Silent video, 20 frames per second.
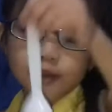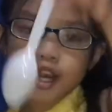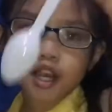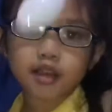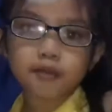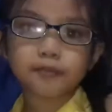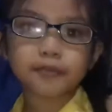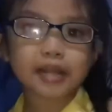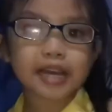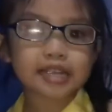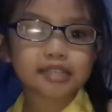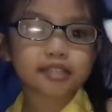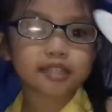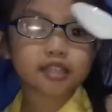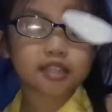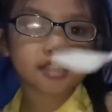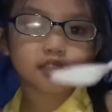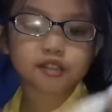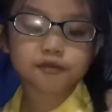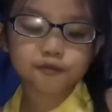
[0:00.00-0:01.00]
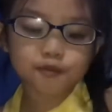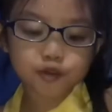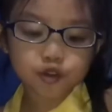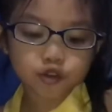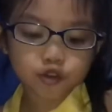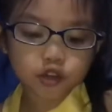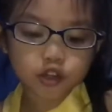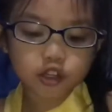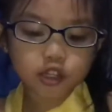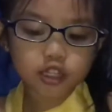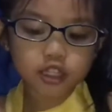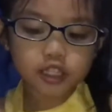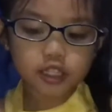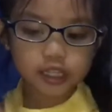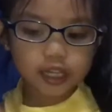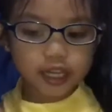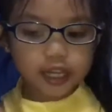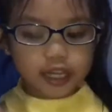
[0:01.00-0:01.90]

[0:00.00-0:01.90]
my plastic spoon